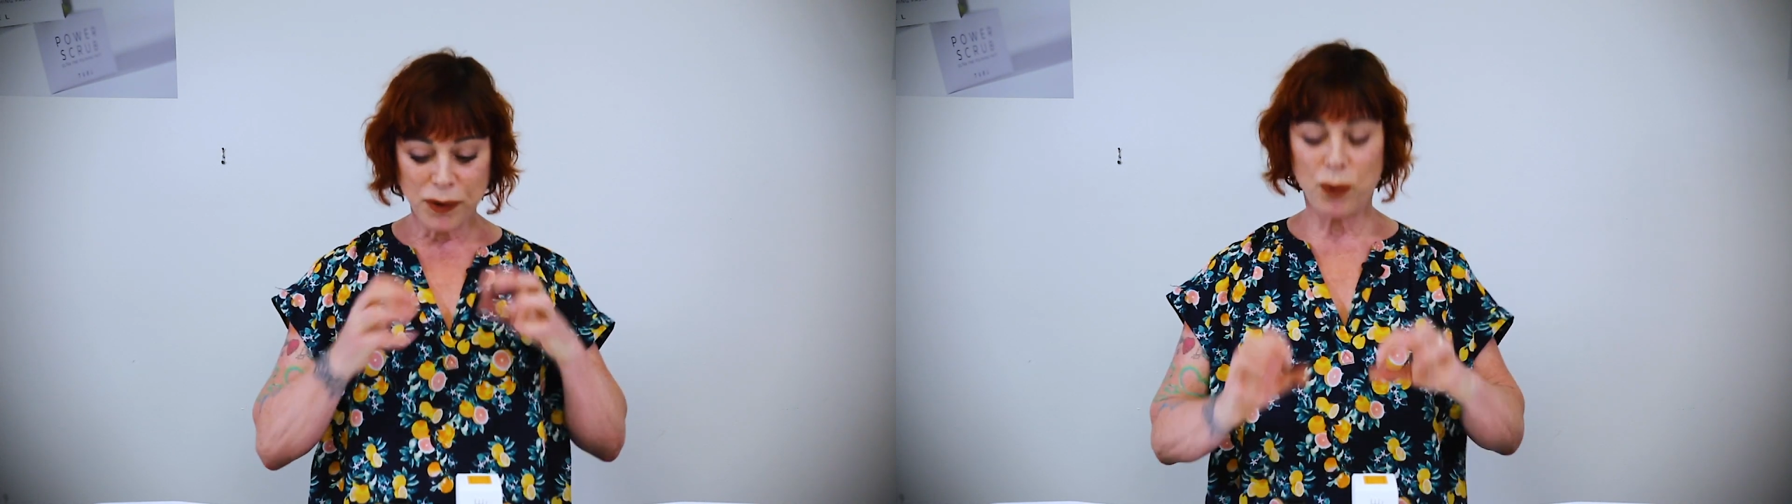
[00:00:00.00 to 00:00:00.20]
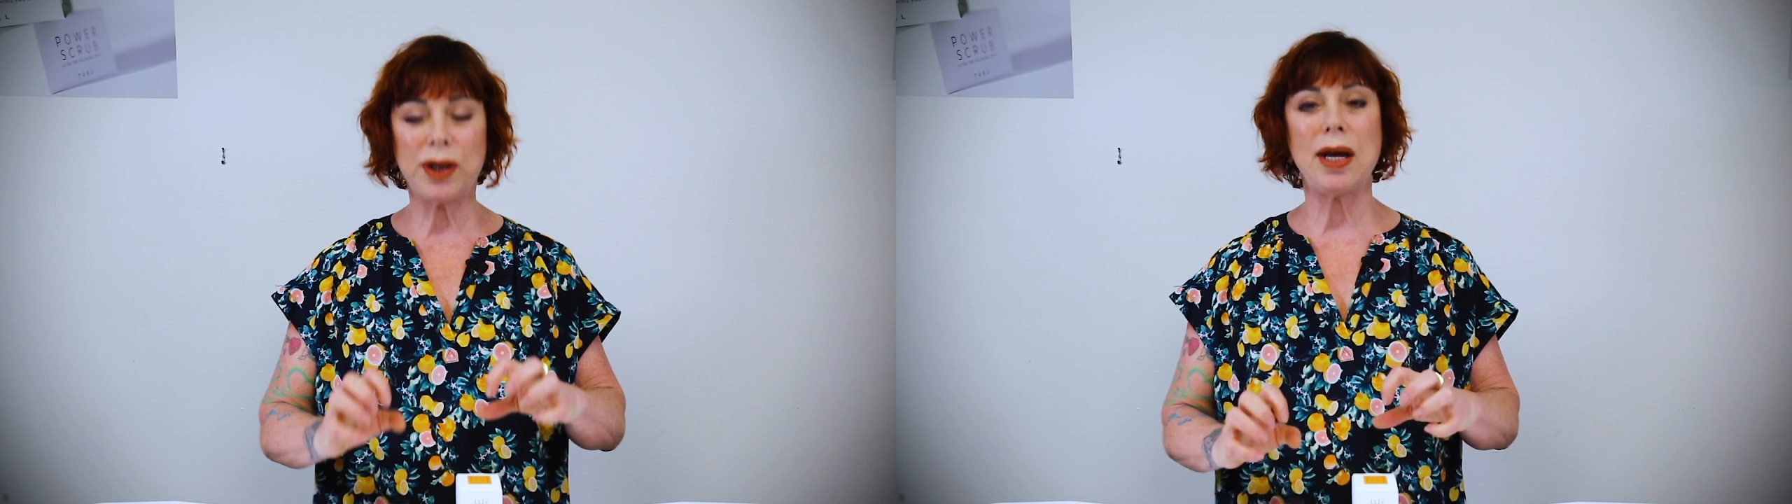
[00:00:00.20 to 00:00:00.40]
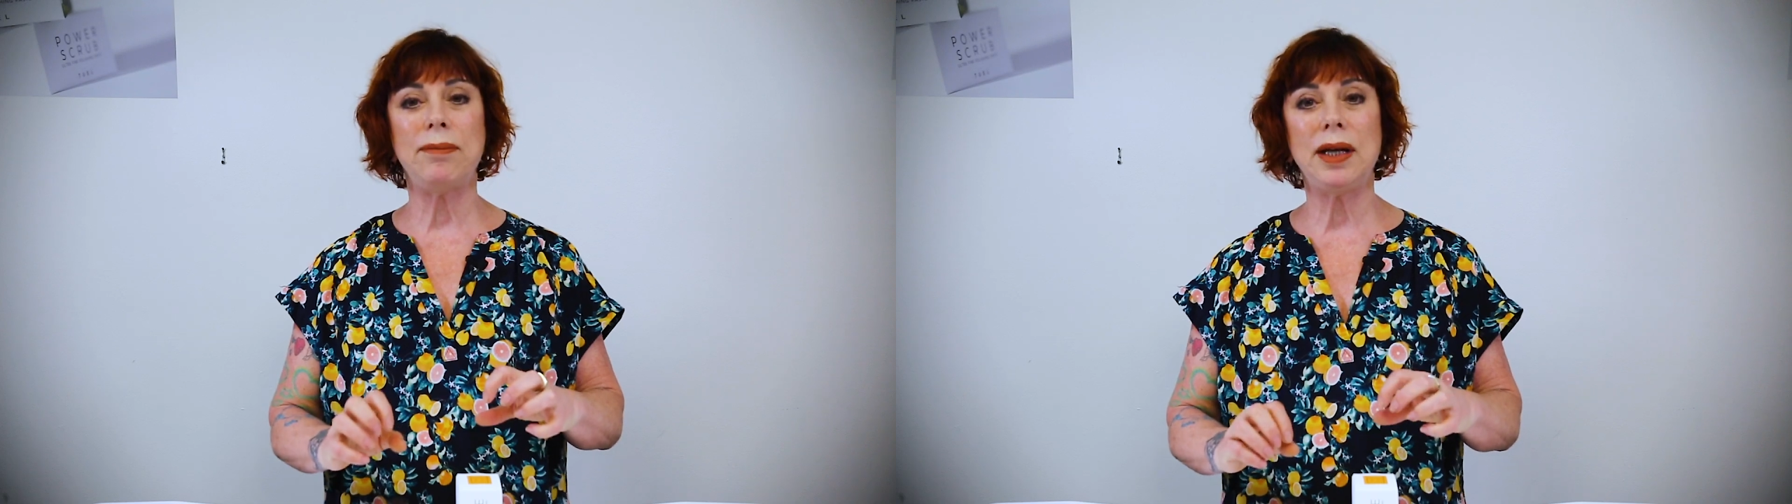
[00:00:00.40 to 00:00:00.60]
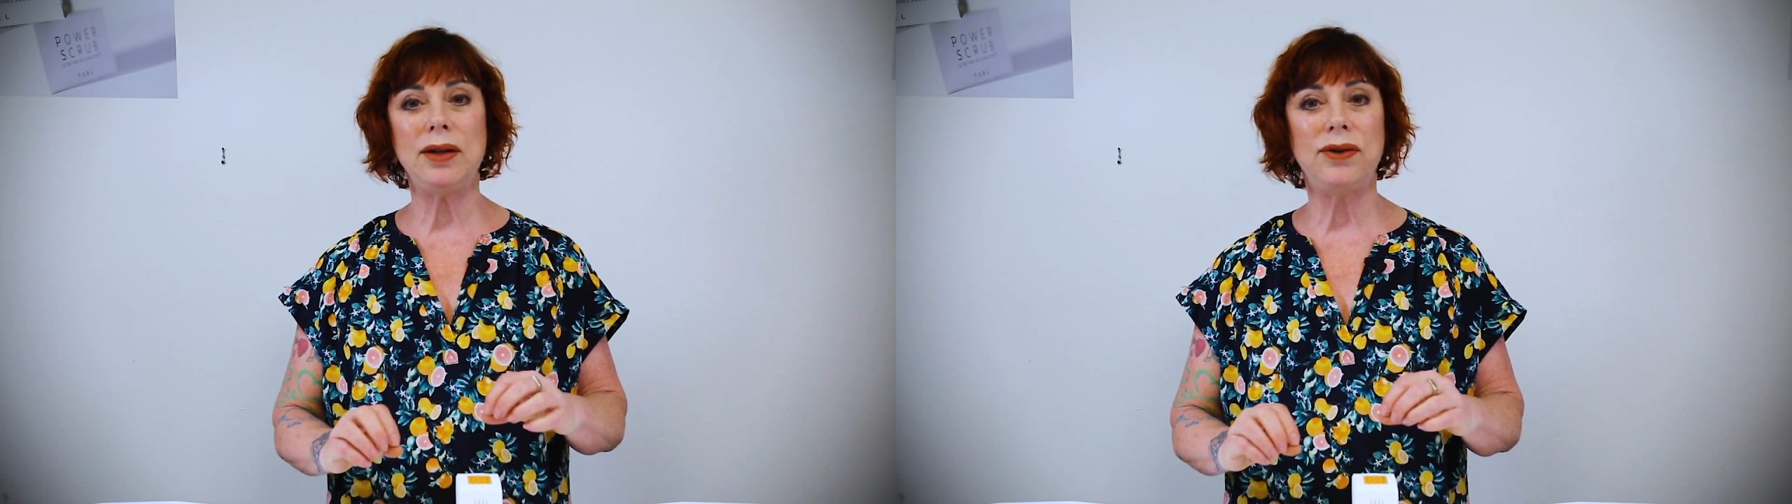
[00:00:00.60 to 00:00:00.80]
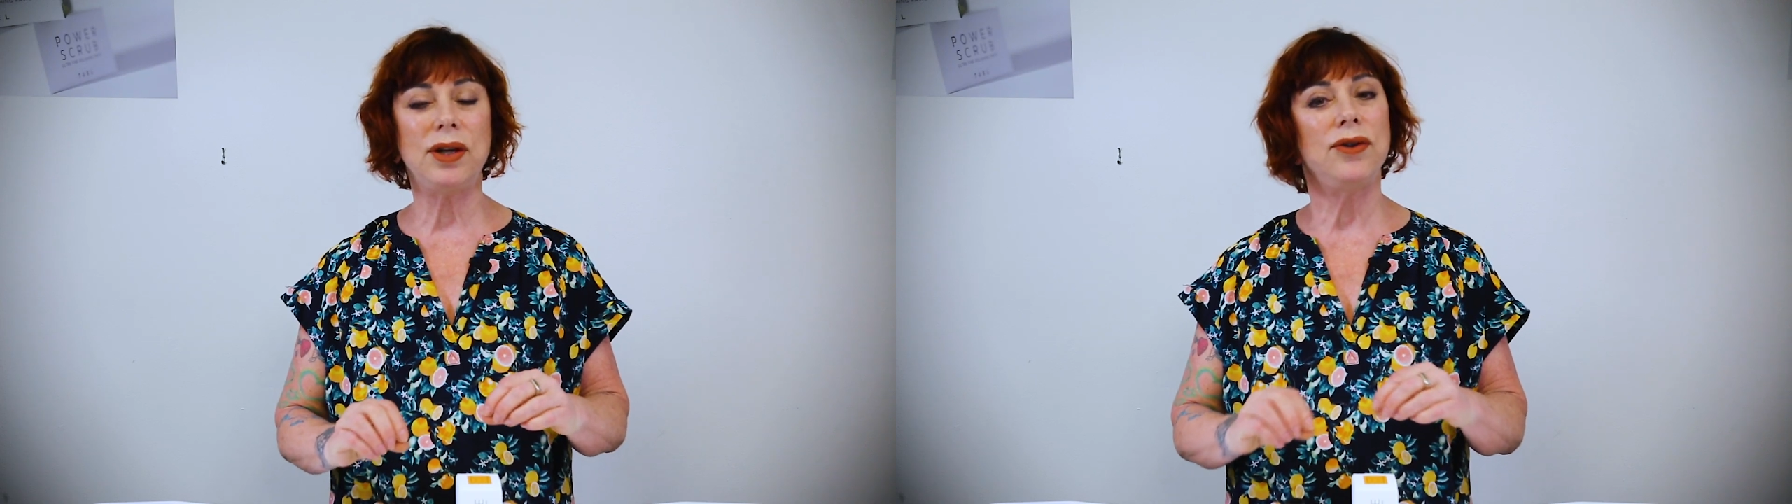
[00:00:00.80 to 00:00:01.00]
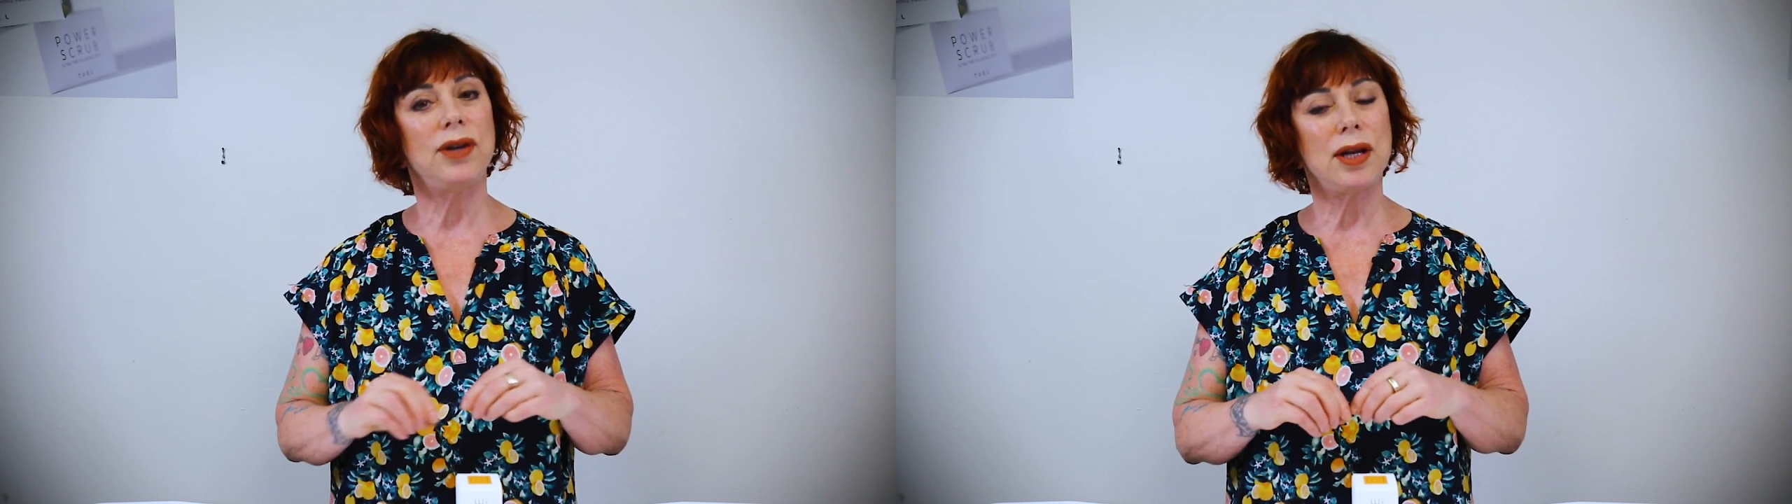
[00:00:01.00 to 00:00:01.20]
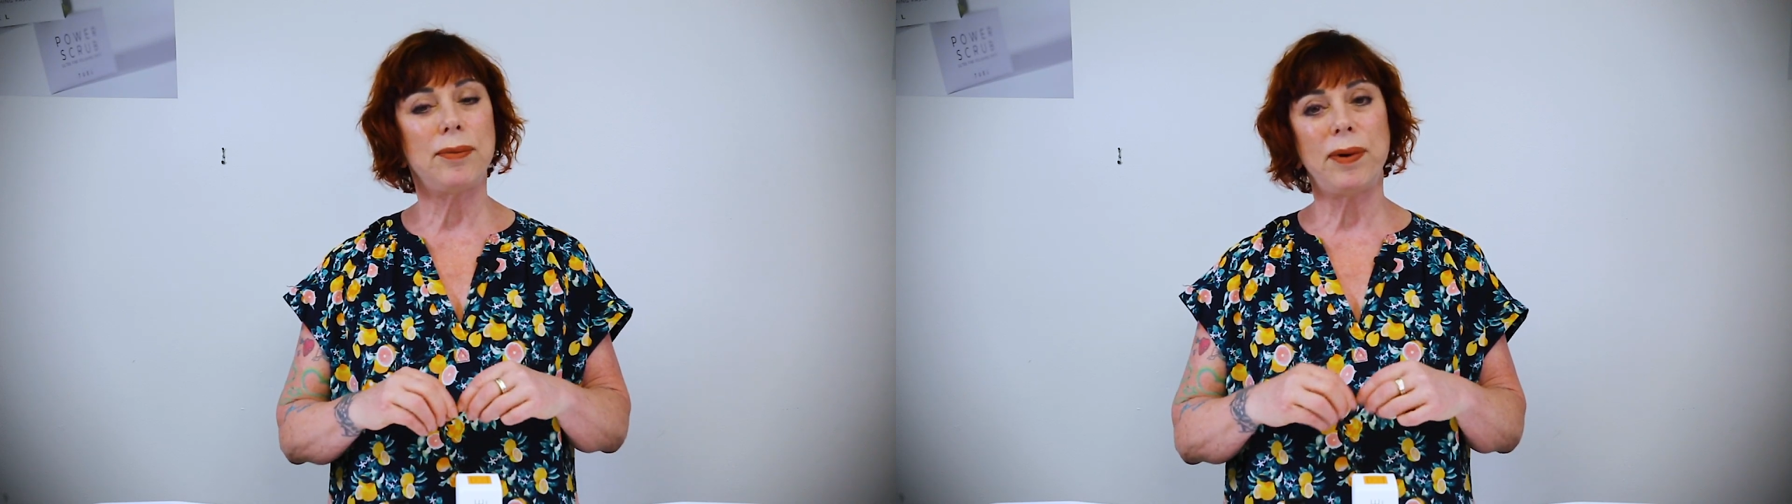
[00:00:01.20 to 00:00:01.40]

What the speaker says: What that means is in the